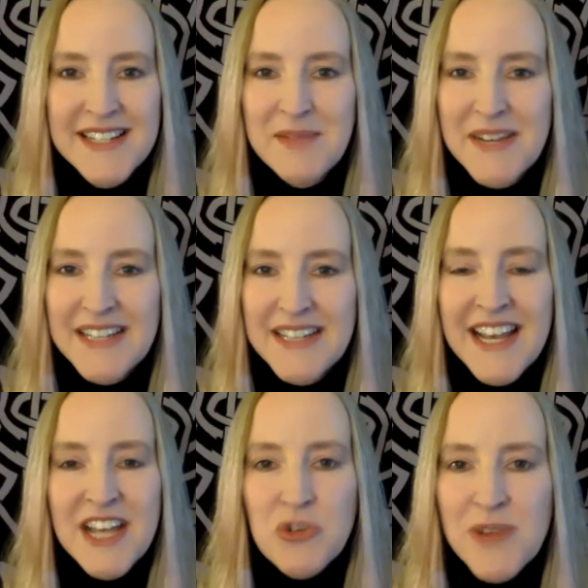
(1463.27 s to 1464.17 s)
I mean,
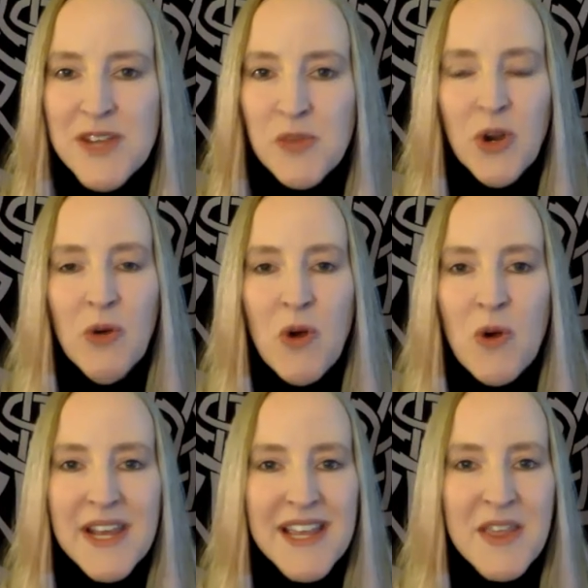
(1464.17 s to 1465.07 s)
trees were
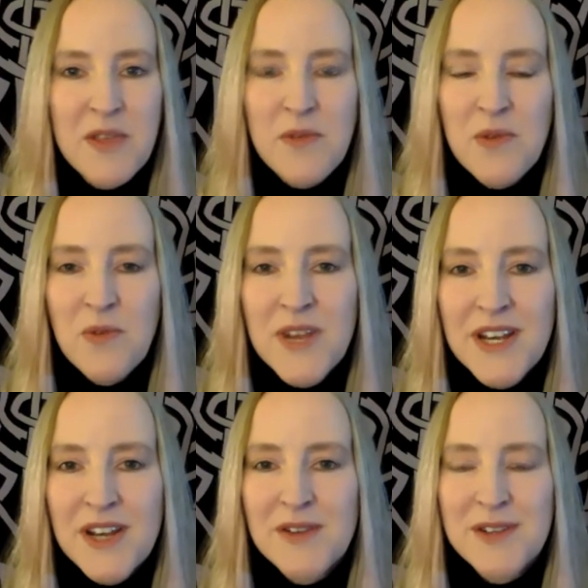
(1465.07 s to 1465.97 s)
growing in through the
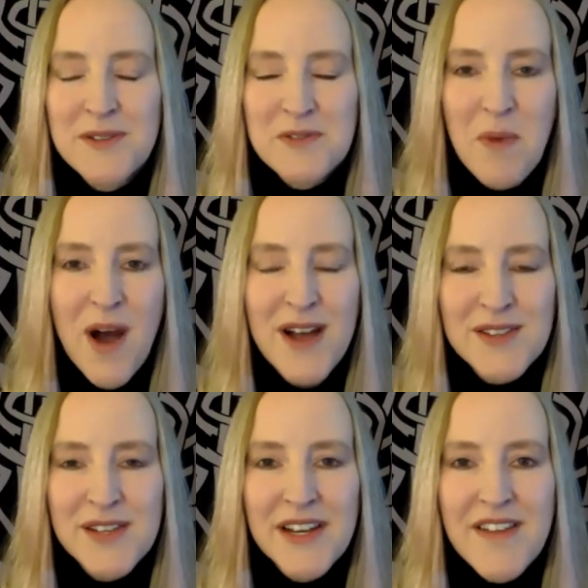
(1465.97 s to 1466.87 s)
windows. There was
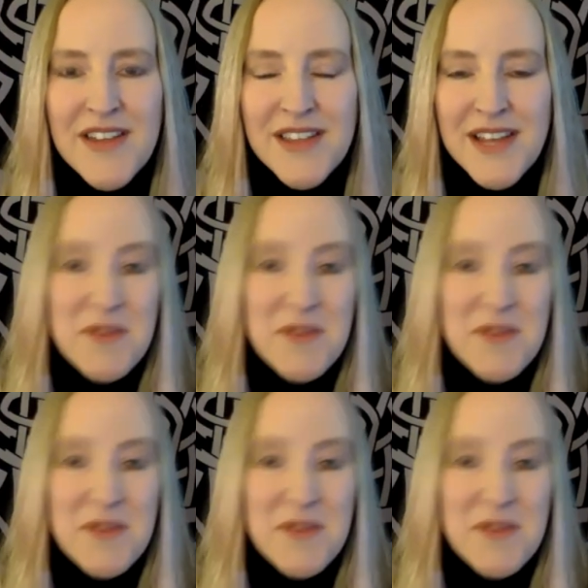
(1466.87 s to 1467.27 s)
moss on everything.